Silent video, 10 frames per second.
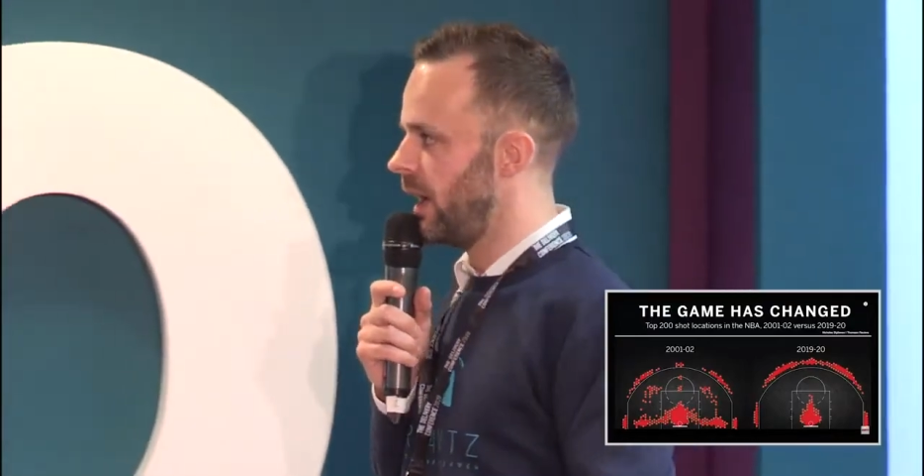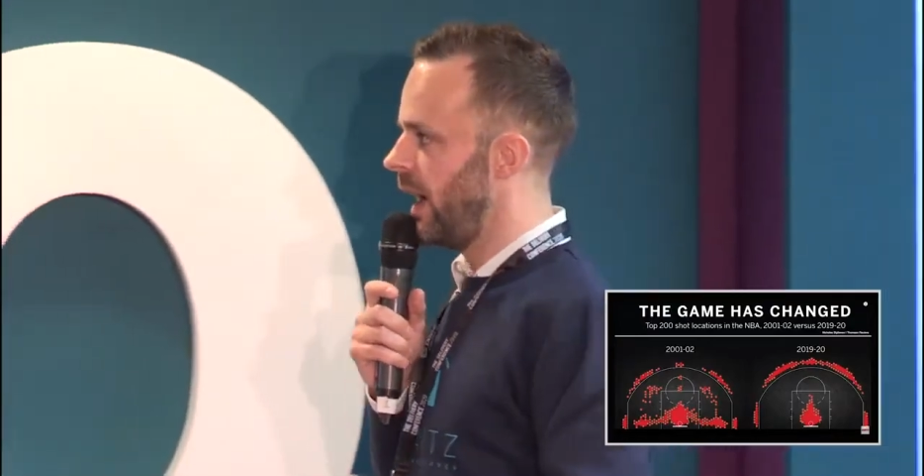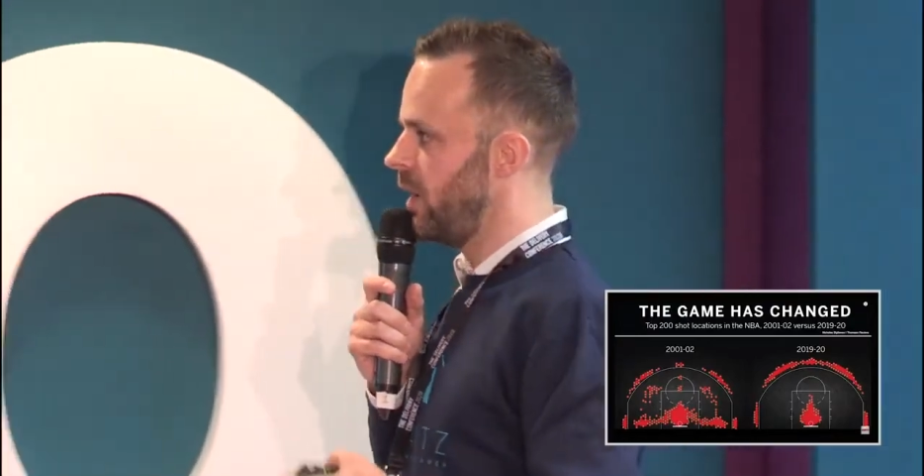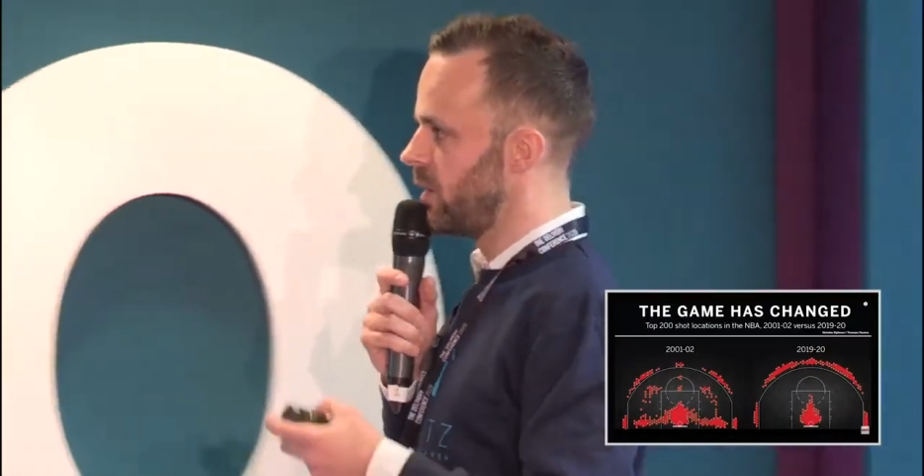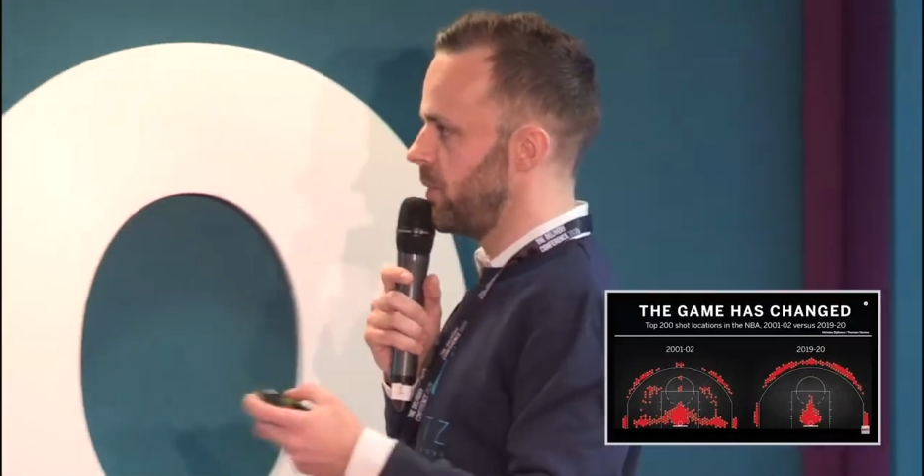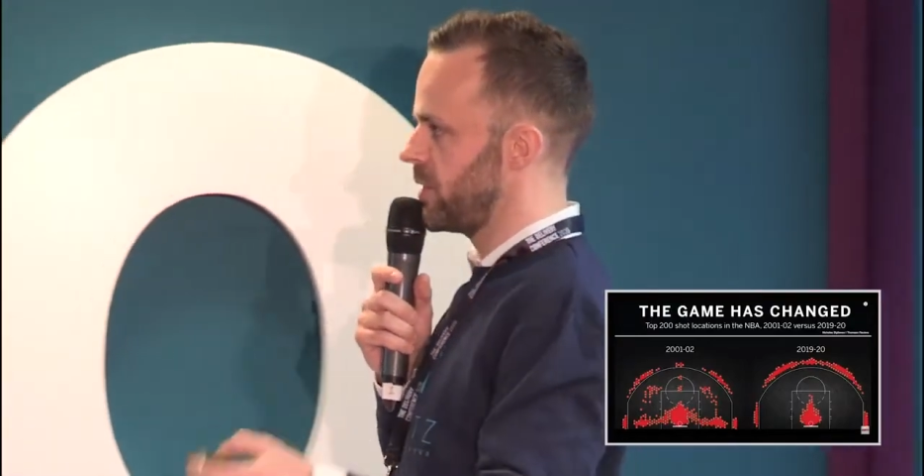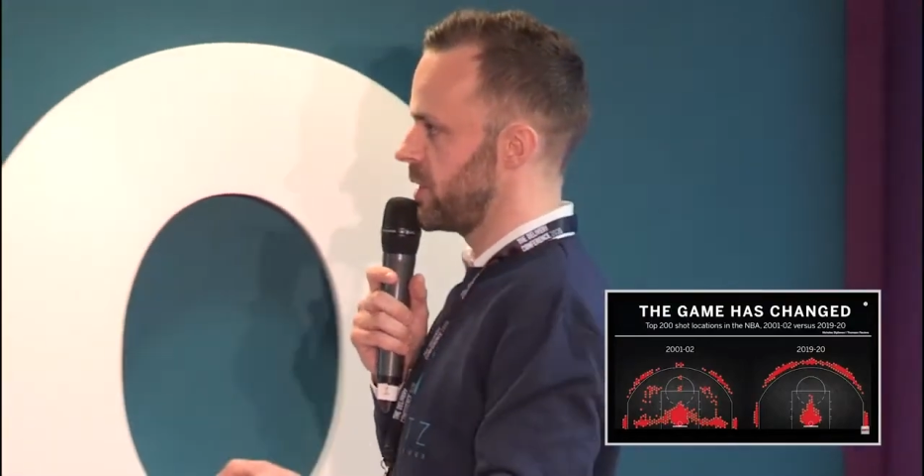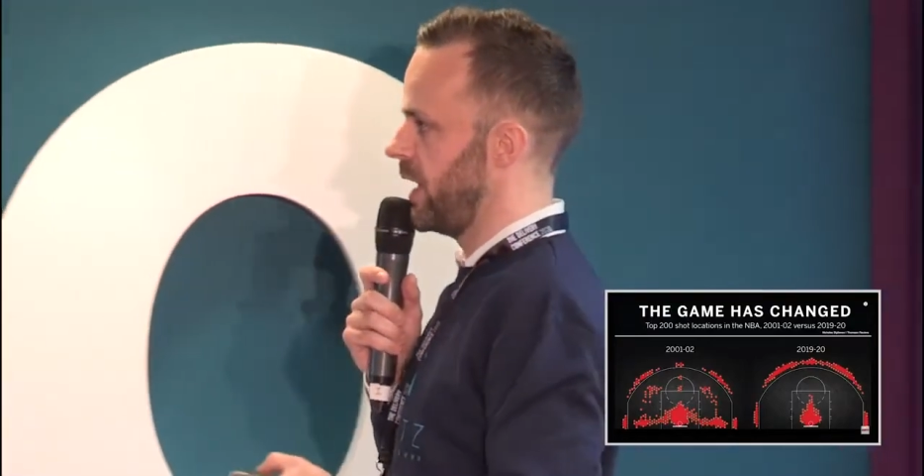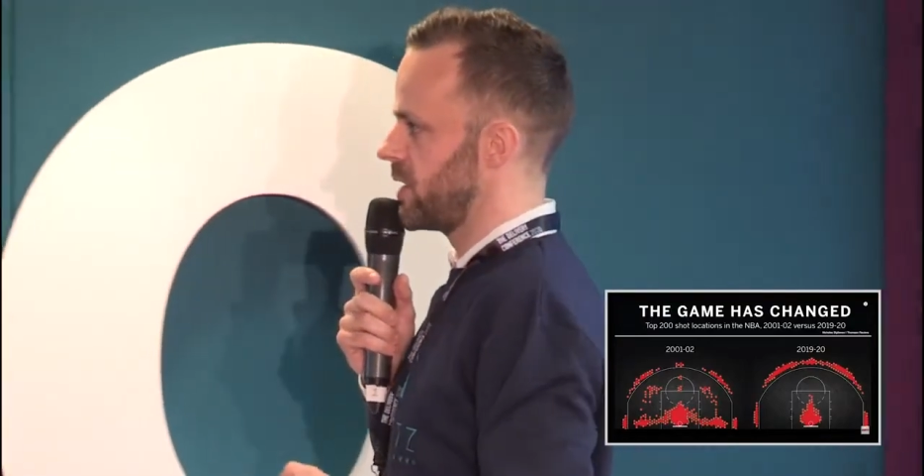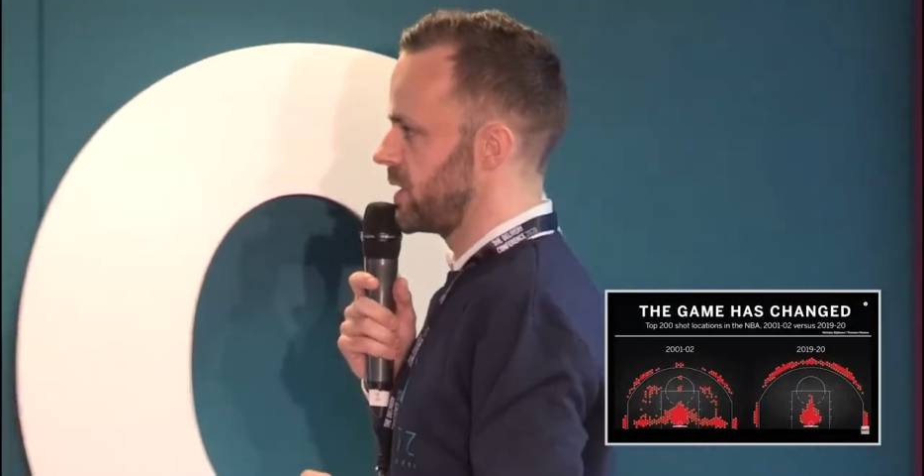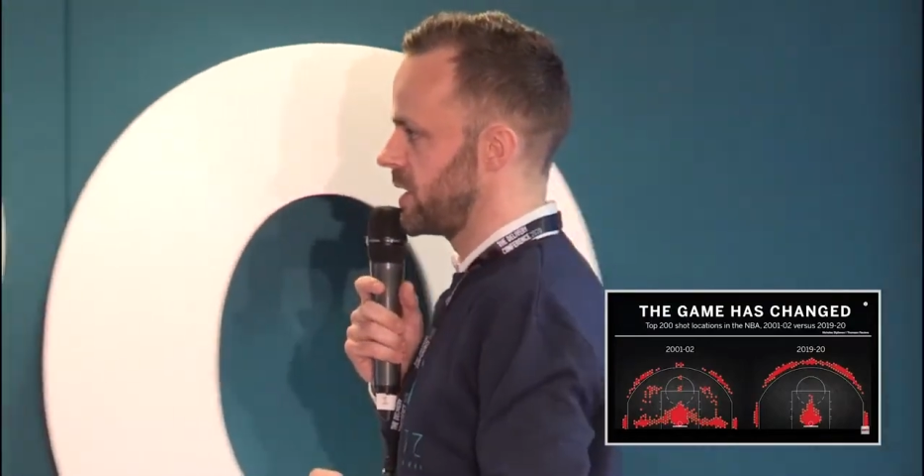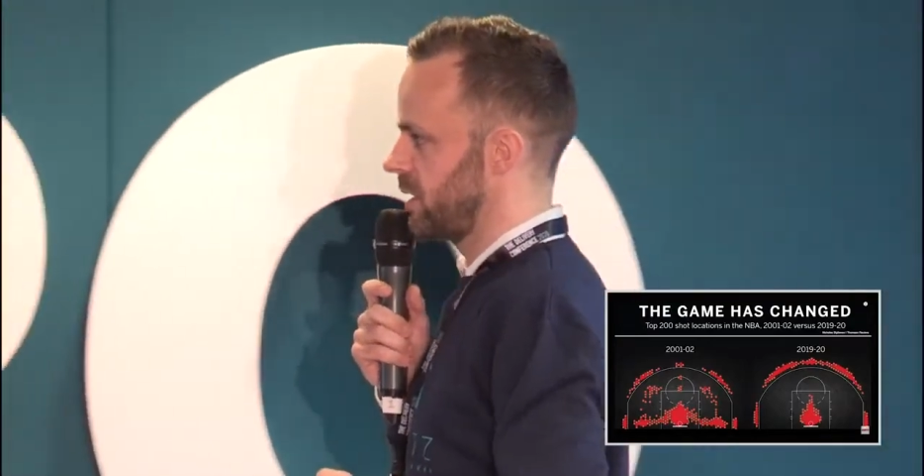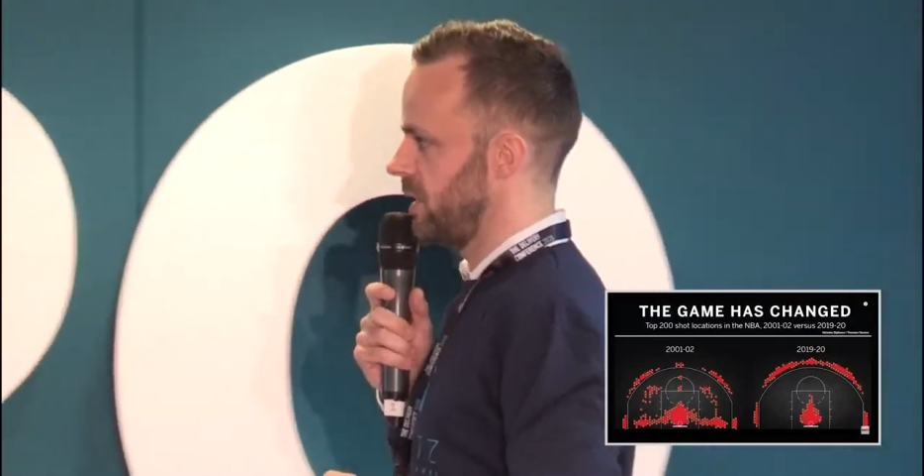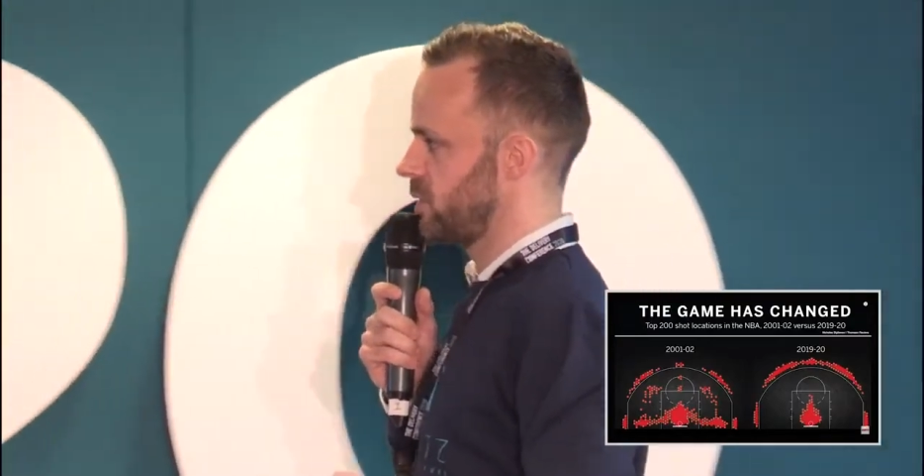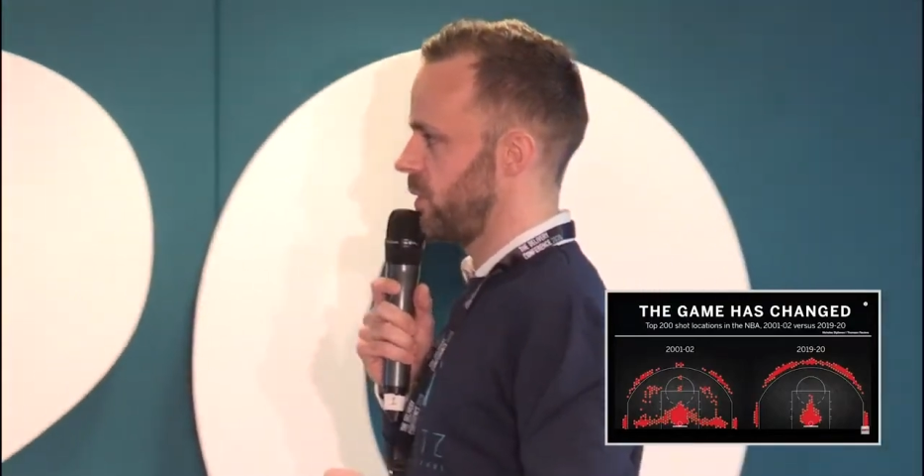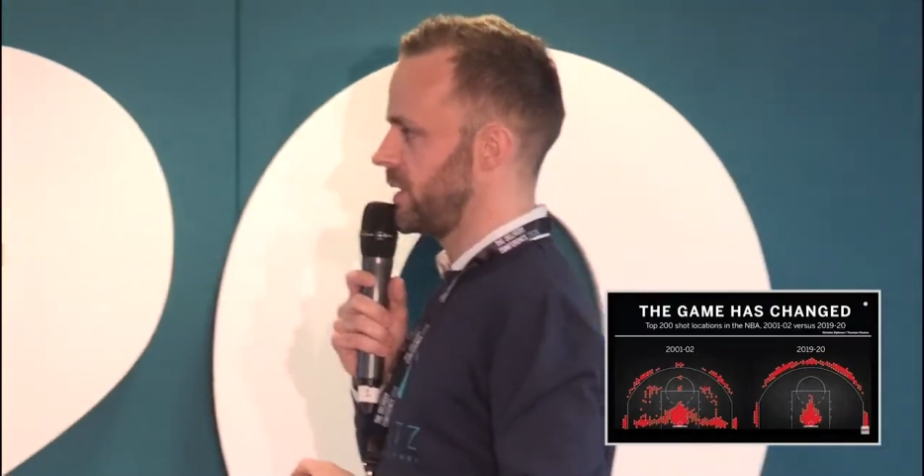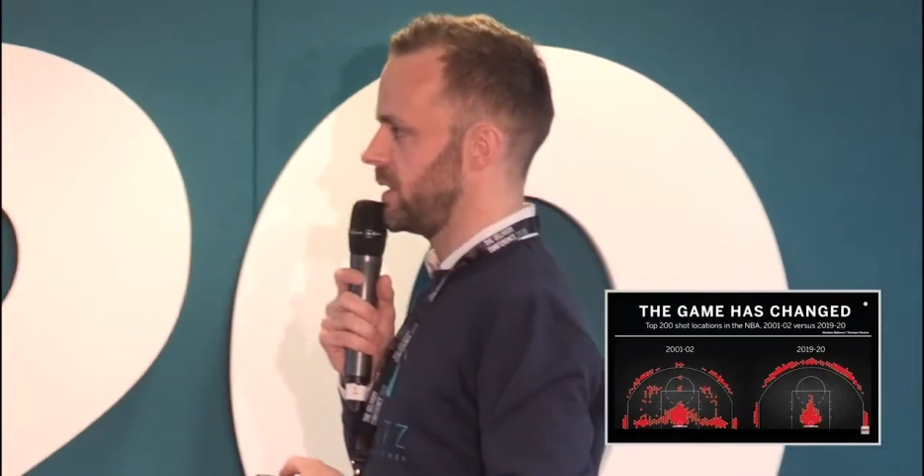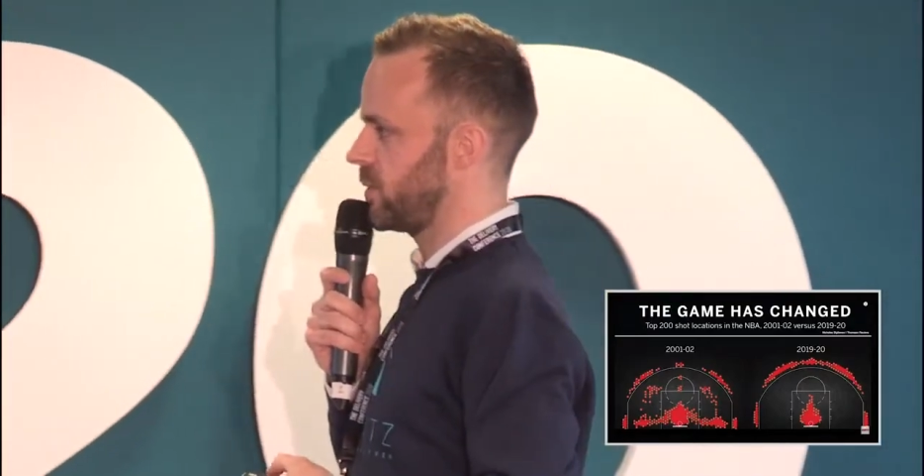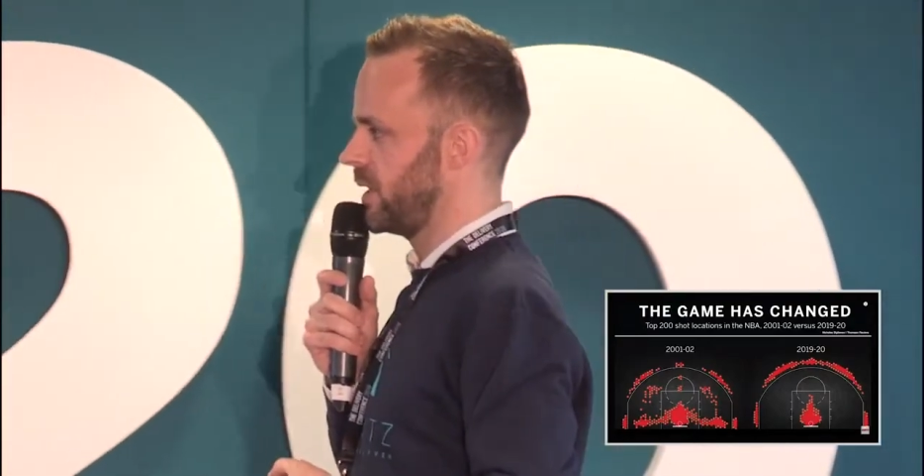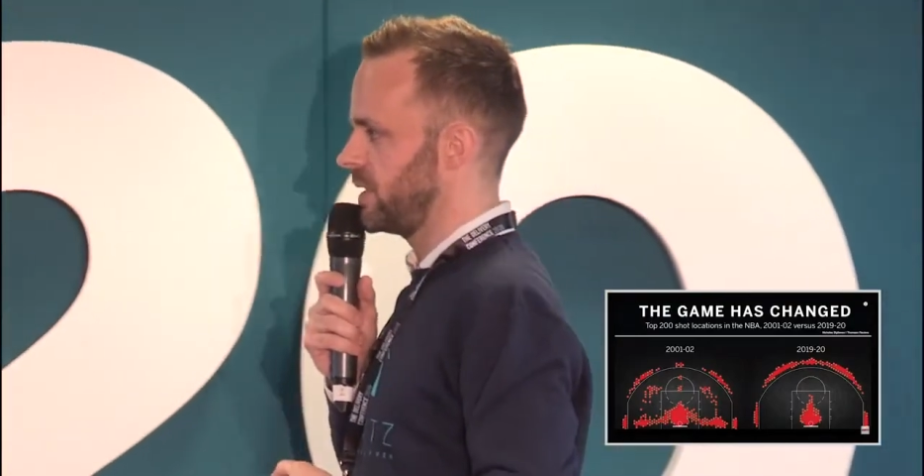How can we change this in
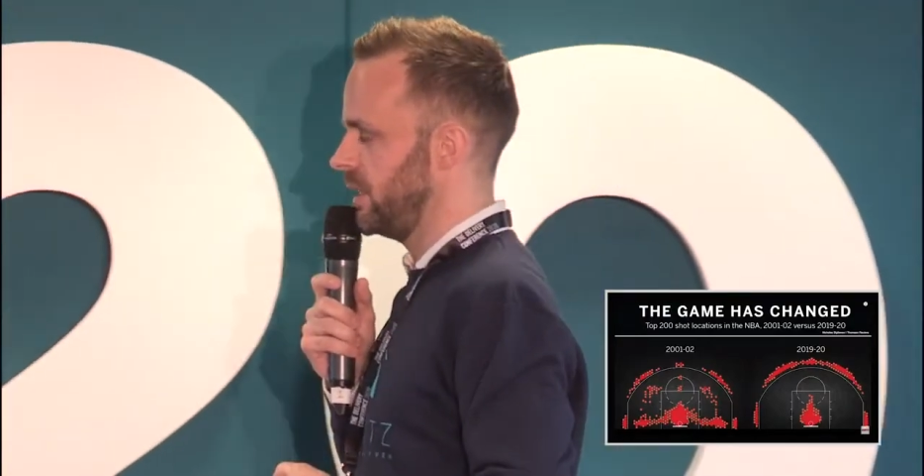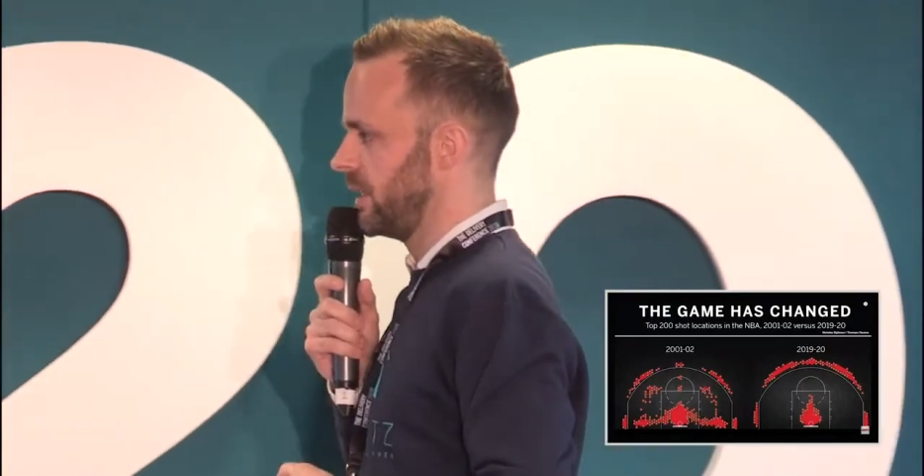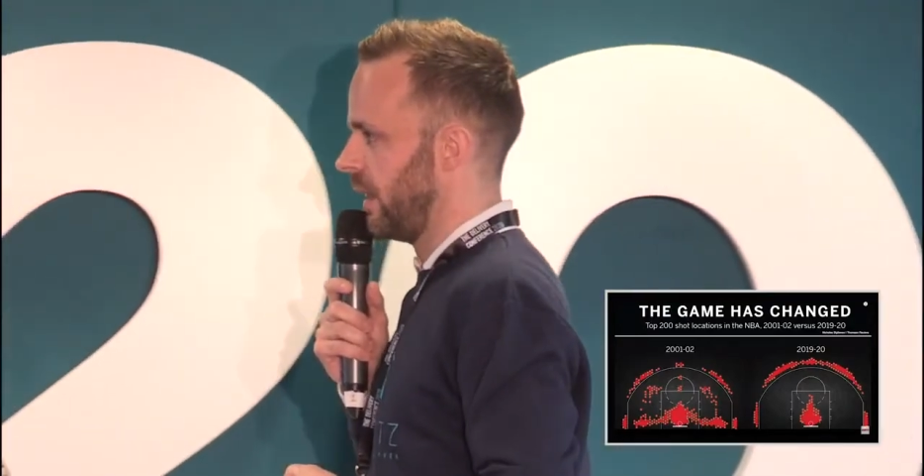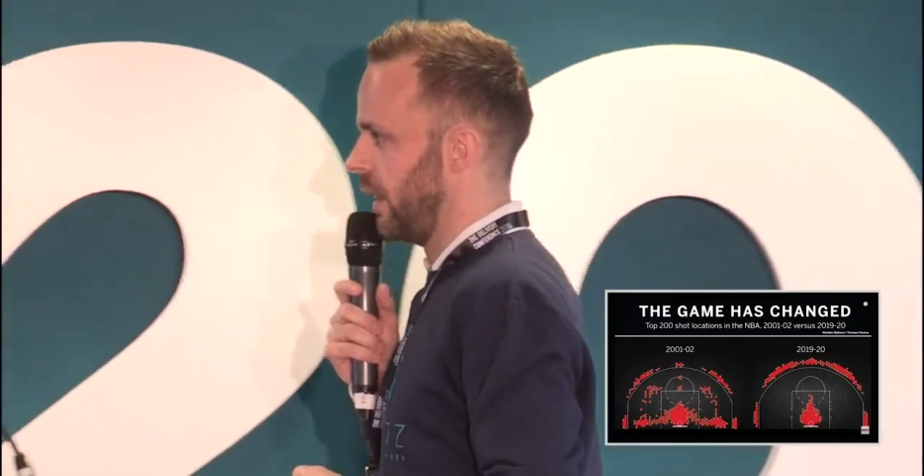2020